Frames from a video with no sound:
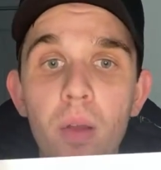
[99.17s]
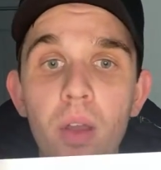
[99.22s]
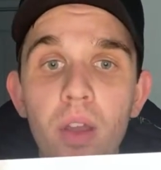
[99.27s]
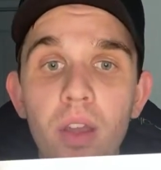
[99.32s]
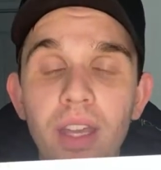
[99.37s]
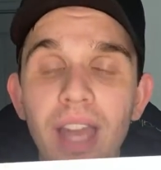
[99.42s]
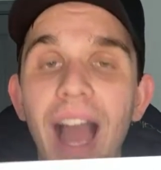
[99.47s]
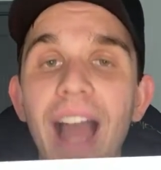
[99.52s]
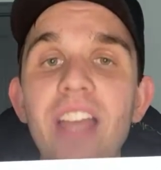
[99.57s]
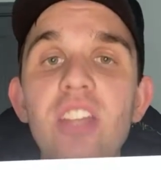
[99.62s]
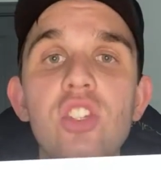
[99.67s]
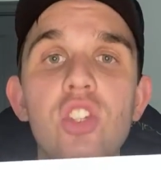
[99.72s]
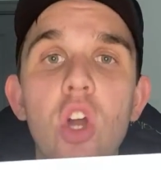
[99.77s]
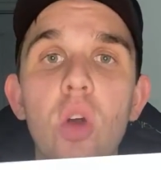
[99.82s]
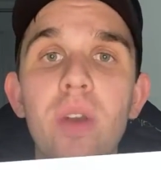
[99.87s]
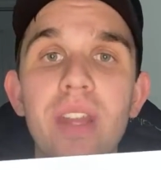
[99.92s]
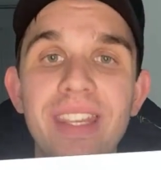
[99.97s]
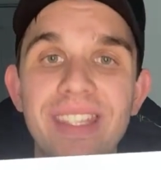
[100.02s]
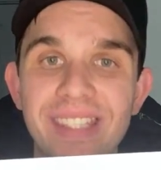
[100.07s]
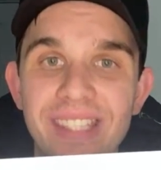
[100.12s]
Guys
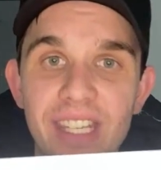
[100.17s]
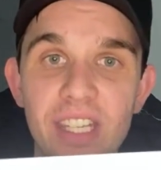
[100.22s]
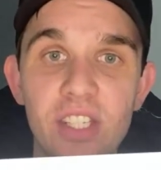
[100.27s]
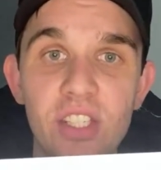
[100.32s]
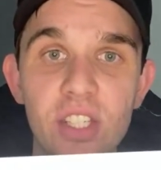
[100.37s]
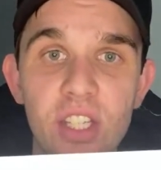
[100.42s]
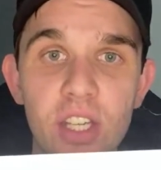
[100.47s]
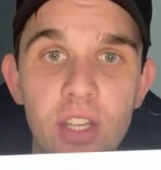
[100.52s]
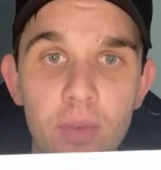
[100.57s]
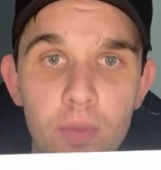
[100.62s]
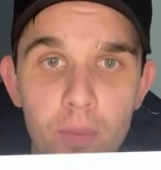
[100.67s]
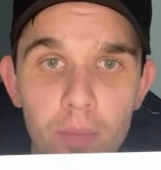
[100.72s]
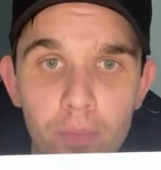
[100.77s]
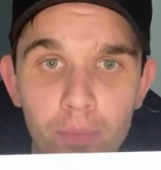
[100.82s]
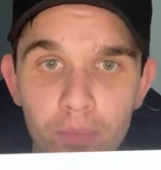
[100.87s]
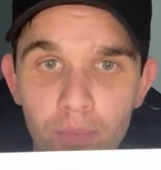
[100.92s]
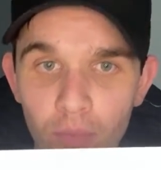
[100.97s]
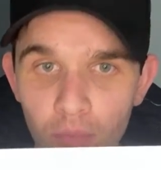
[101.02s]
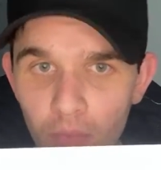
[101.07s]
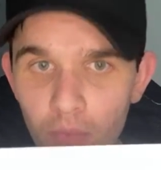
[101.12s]
don't exist in
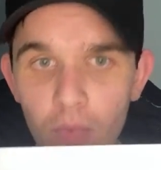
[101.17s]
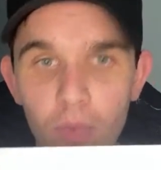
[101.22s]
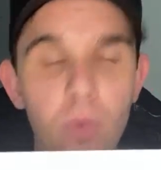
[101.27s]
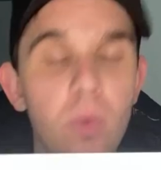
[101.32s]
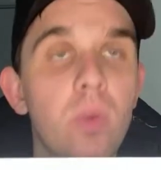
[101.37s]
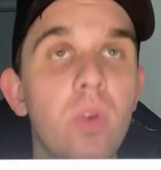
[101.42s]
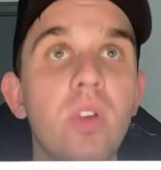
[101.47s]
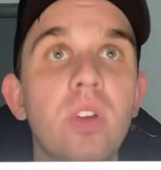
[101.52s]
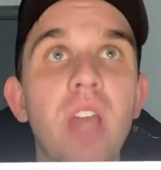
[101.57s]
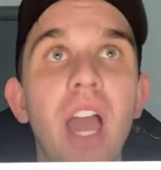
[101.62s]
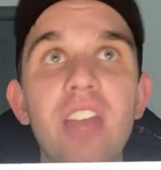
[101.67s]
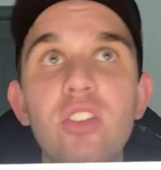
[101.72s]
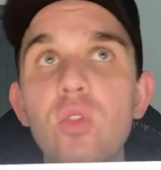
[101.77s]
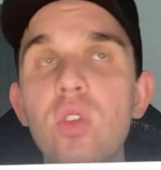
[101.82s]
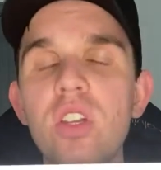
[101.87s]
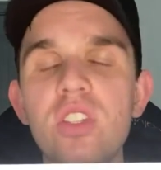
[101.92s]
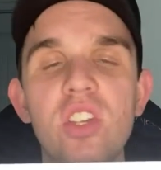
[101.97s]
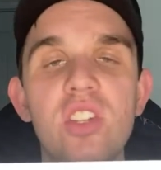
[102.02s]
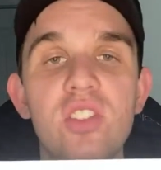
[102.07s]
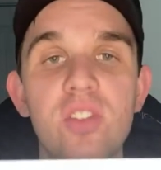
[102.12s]

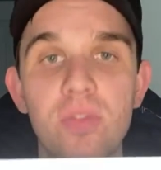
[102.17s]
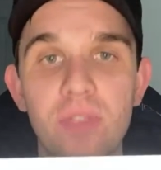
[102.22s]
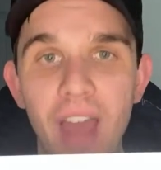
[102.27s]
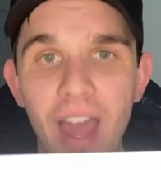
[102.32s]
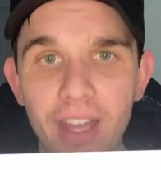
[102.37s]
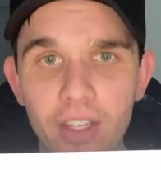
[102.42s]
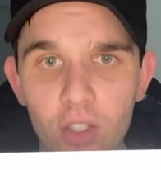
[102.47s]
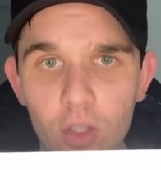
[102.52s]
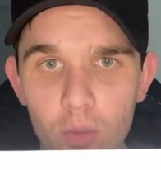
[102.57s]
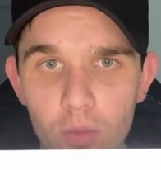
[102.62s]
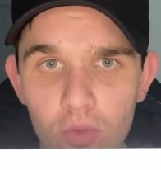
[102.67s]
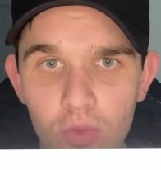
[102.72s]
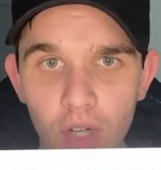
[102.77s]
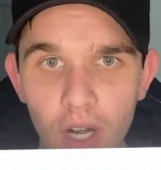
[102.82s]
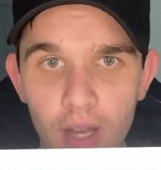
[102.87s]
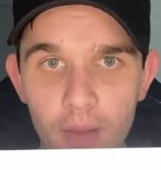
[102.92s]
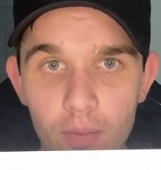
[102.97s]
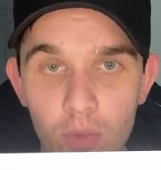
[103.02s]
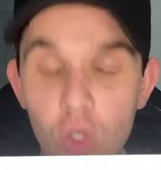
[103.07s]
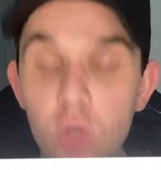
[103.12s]
vacuums,
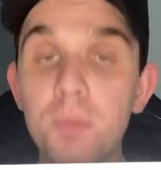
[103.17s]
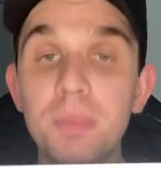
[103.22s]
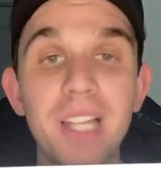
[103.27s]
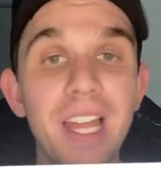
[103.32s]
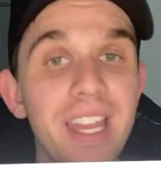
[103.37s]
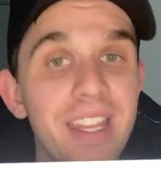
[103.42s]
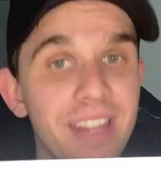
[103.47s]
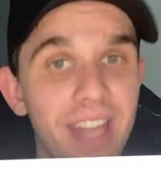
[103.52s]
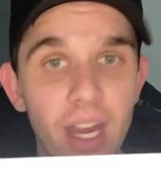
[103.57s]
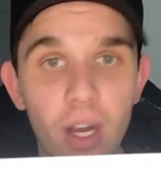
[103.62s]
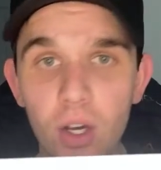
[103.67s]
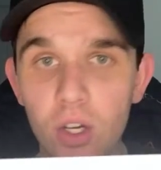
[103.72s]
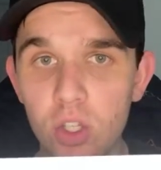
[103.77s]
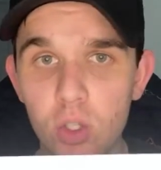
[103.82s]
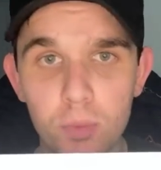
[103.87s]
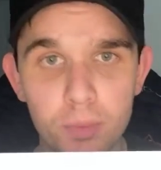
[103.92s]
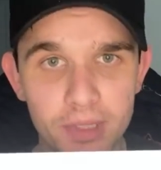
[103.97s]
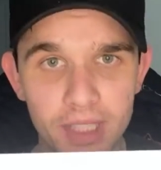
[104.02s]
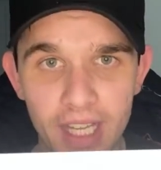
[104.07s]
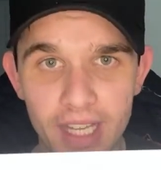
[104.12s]
right? You play in the era you
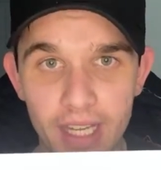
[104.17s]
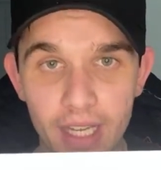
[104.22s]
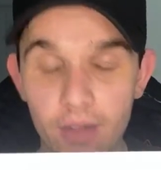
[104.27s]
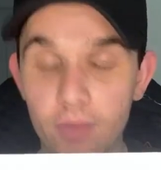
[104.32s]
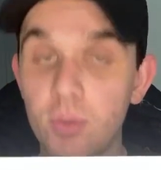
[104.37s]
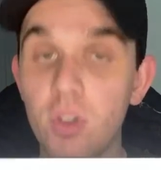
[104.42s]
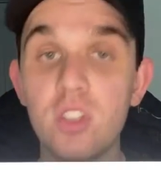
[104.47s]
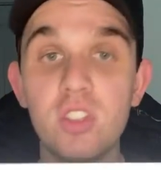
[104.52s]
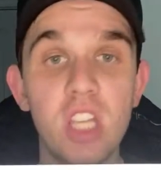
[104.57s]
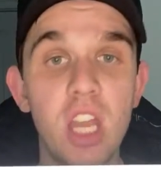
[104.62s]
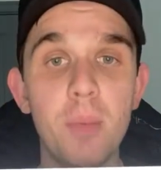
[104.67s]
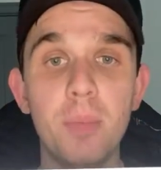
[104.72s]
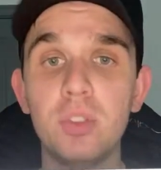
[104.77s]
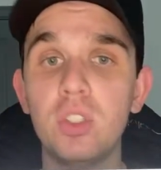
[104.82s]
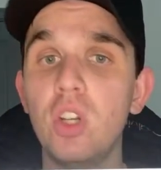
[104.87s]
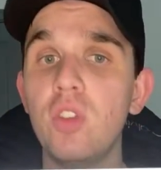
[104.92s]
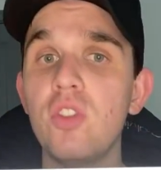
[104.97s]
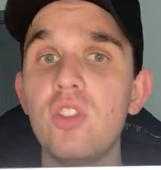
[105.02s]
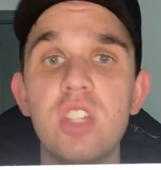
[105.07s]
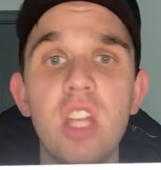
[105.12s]
play in. For example,
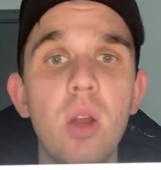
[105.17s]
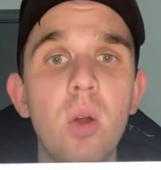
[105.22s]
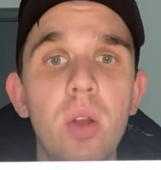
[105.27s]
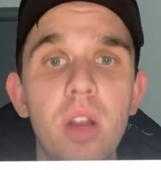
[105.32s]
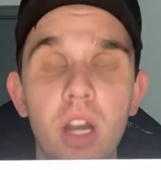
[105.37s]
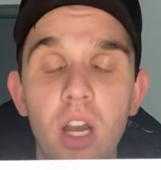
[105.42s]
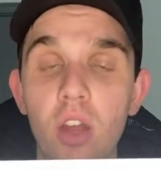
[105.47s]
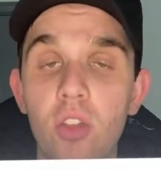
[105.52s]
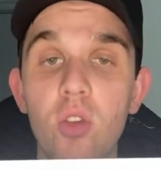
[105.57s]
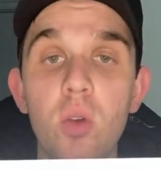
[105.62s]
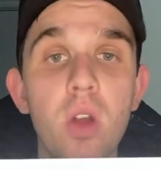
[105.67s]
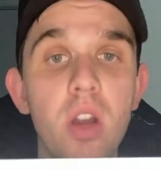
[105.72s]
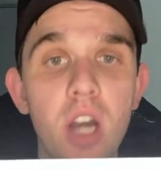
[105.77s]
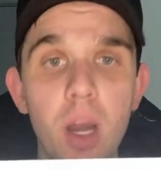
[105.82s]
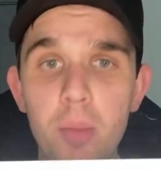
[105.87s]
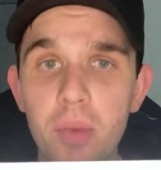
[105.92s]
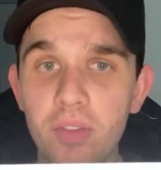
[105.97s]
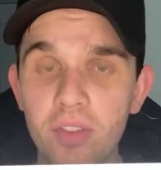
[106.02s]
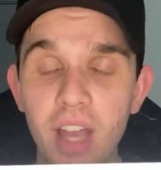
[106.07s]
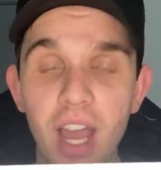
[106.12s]
during the steroid era, there were a
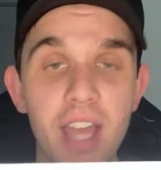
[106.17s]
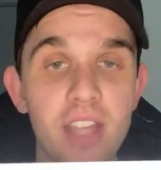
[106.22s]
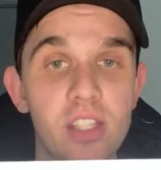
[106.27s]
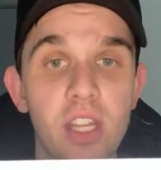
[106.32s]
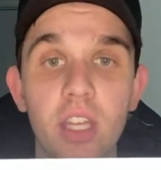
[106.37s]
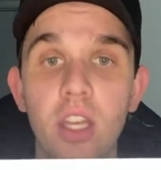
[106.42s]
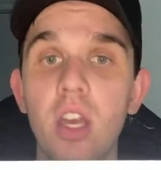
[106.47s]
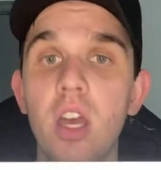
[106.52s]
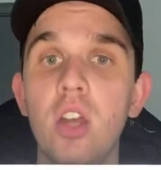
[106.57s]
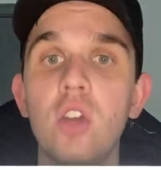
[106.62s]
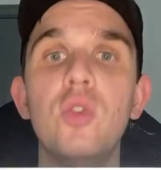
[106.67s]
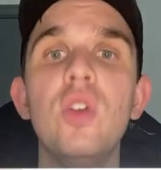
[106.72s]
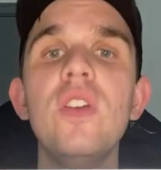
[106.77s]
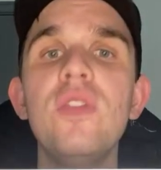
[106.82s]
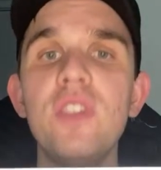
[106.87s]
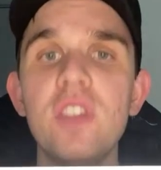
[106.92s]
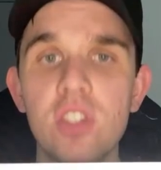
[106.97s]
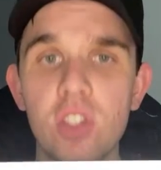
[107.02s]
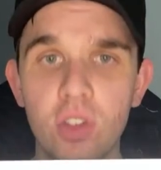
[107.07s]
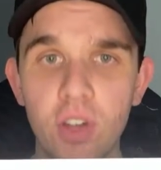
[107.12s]
number of guys, like
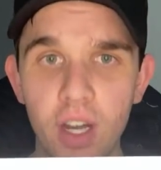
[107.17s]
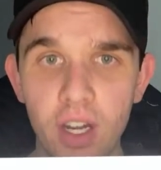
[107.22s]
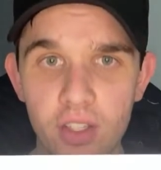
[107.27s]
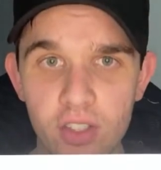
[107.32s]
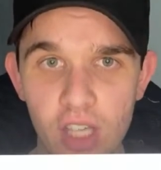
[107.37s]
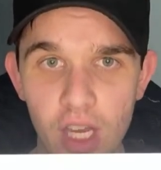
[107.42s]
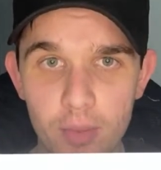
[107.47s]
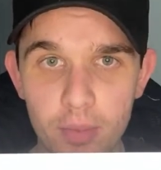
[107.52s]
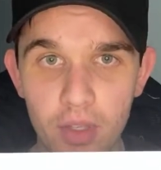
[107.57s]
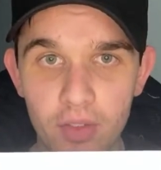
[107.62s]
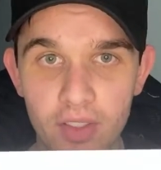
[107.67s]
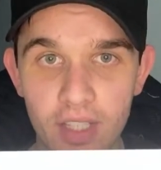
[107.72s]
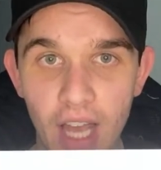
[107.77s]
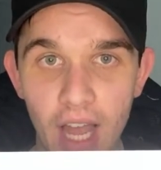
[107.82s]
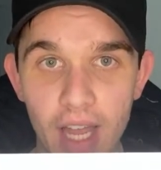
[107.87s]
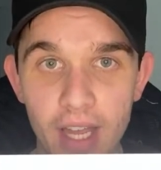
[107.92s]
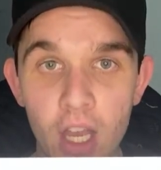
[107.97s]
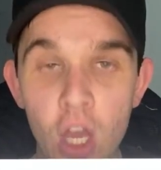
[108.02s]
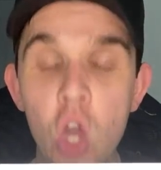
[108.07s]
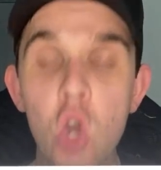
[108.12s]
Griffey's a great example of a
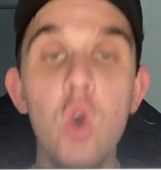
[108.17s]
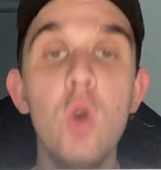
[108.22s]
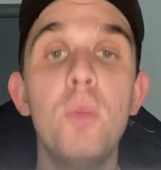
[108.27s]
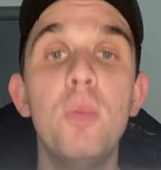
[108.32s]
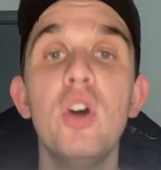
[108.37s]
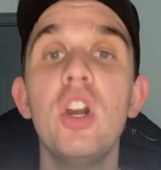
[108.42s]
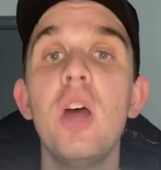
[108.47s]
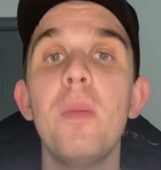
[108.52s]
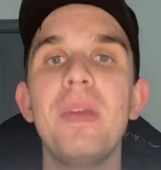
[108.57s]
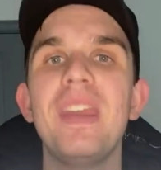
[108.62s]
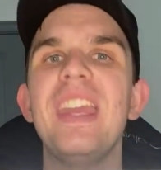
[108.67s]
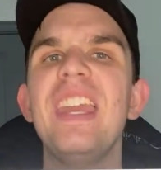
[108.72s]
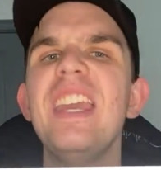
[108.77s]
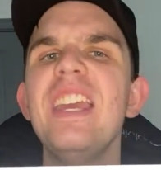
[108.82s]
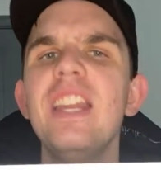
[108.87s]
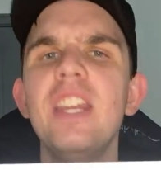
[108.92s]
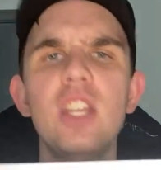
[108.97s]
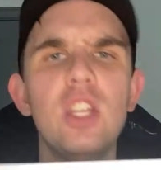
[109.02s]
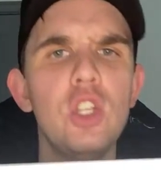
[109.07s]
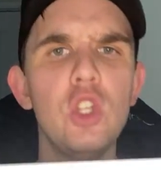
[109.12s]
guy who put up
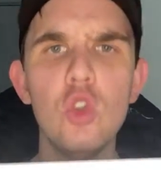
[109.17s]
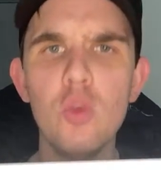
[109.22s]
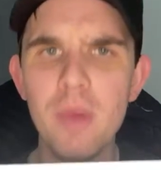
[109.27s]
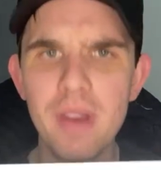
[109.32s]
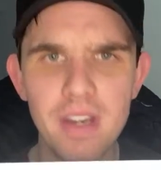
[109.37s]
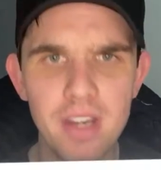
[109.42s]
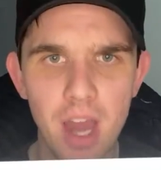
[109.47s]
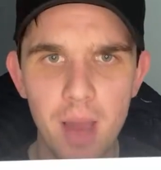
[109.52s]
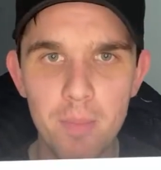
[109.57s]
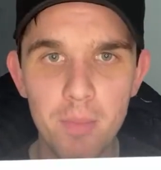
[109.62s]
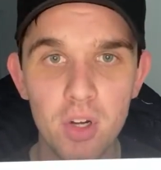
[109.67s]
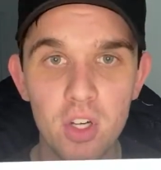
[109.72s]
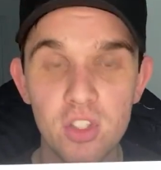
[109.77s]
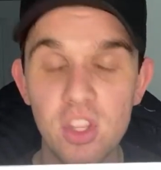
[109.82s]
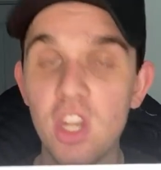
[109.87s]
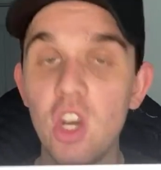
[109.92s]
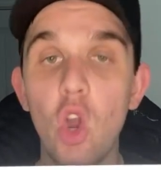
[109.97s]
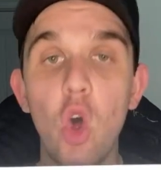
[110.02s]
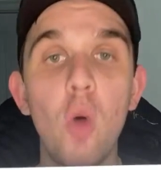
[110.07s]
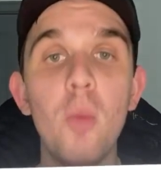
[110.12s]
inhuman numbers
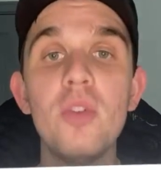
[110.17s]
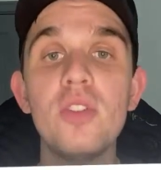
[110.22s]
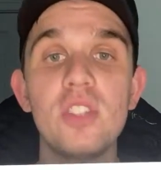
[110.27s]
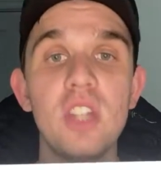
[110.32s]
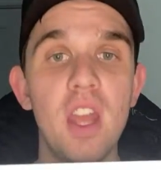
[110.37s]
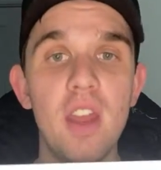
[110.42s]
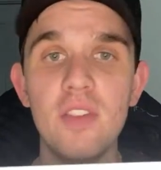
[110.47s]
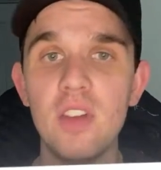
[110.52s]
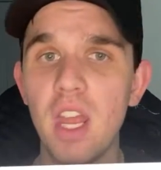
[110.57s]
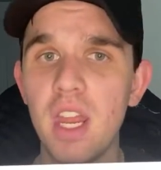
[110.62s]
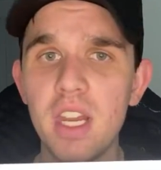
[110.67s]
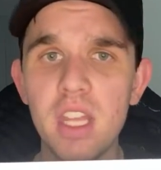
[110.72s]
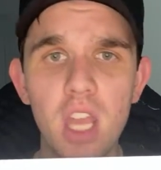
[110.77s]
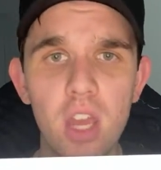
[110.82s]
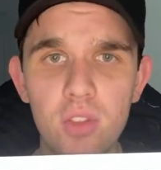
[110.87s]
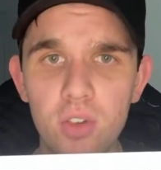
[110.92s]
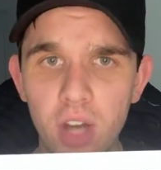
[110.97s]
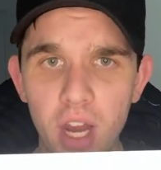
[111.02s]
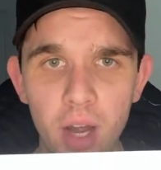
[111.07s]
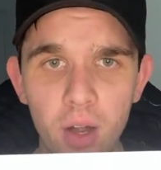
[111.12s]
that in almost any
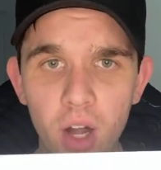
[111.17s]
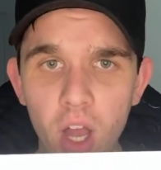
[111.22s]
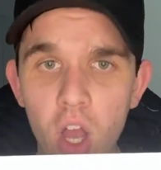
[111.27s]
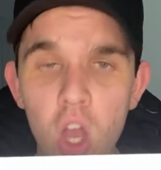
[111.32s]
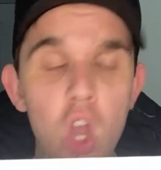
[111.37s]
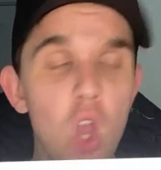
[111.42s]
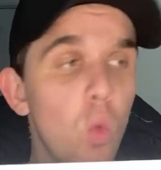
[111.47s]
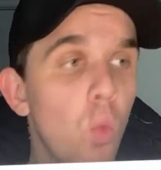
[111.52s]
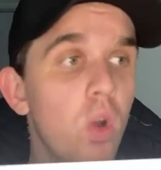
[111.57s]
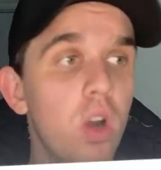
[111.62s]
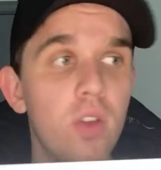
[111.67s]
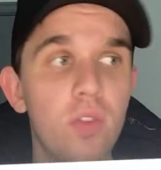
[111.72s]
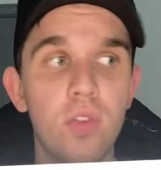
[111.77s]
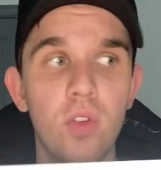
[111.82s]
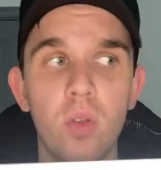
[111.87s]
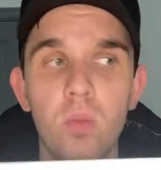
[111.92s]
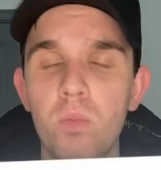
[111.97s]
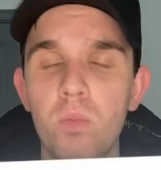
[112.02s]
other era would have